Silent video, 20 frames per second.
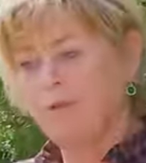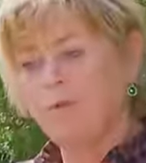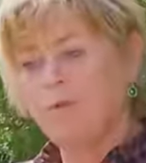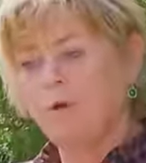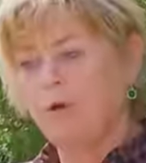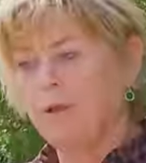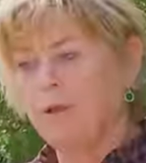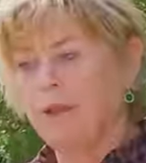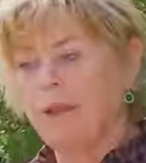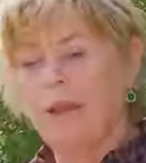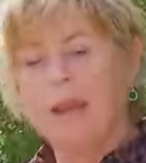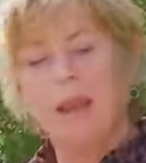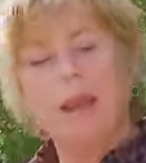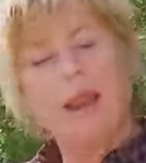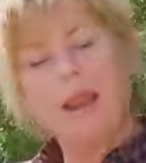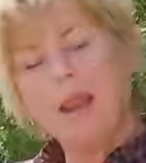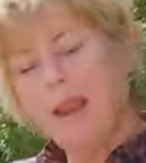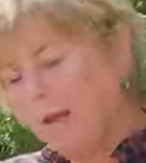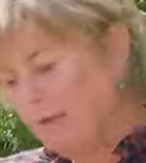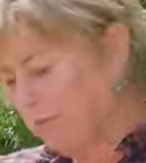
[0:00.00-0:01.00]
you want
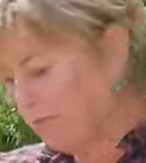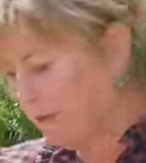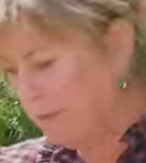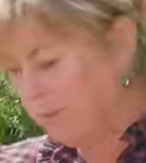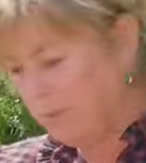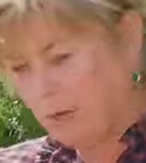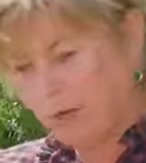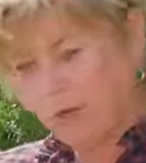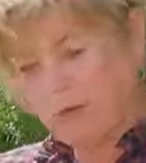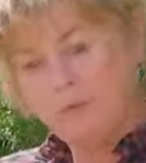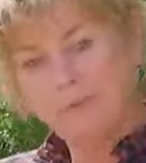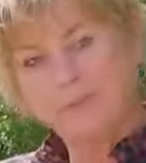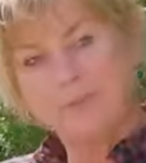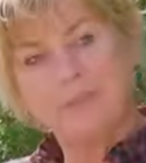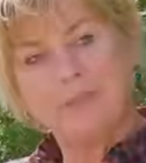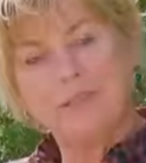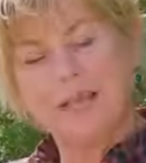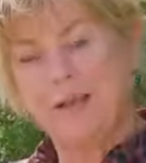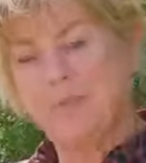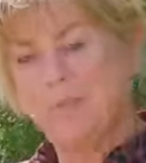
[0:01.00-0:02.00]
lovely
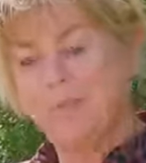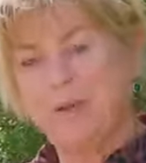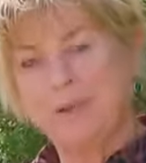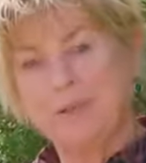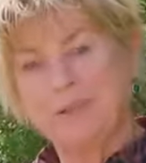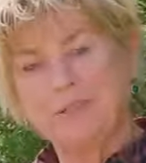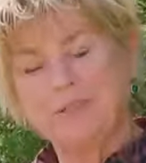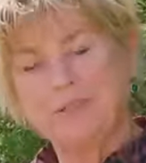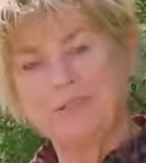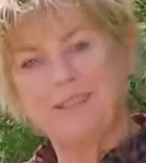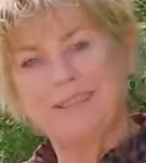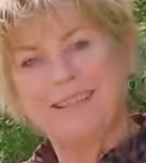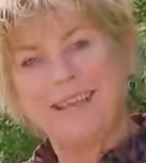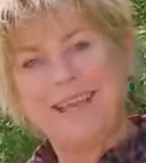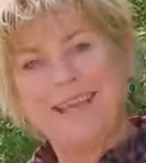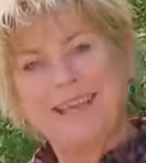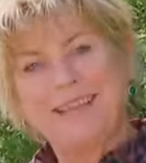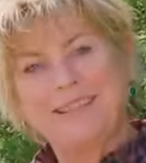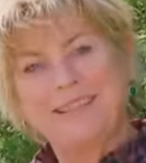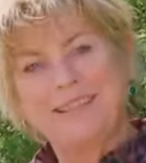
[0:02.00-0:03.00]
bulbs and plants,
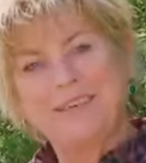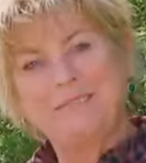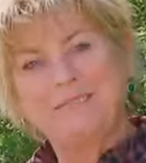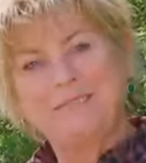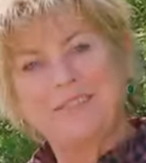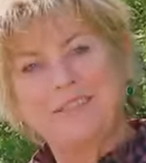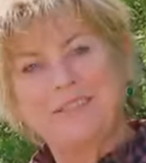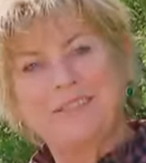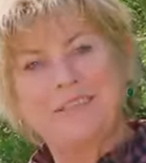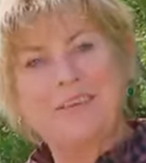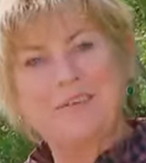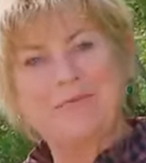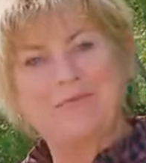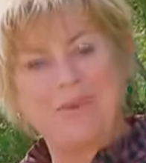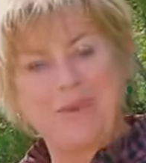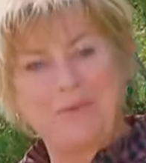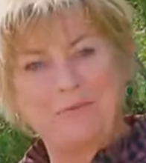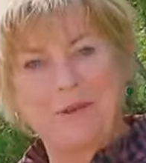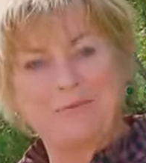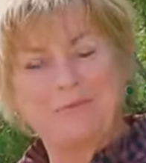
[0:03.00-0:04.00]
then visit
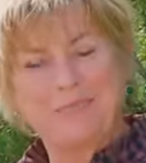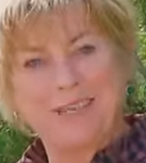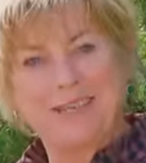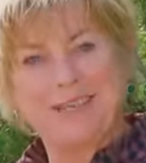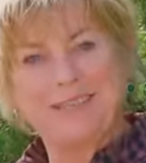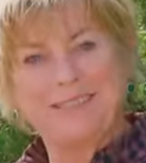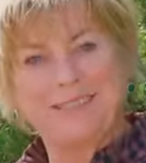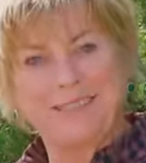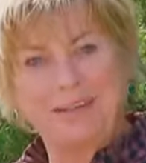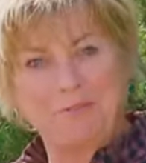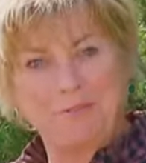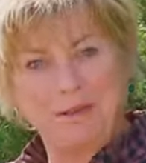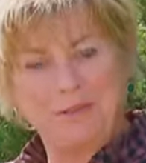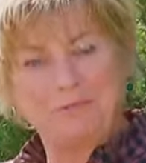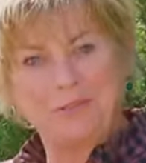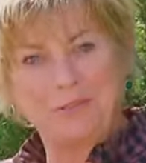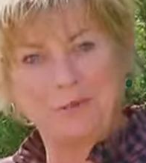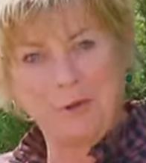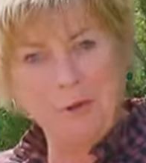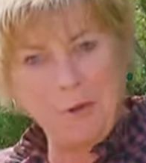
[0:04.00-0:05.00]
my website,
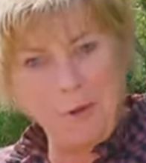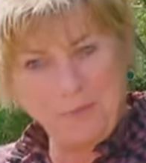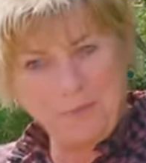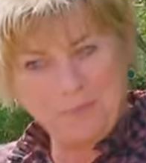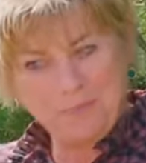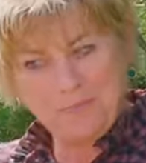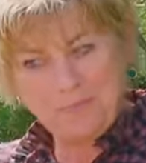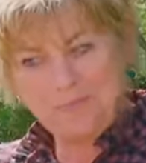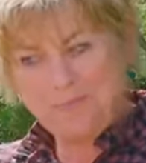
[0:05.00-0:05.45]
sarahraven.com.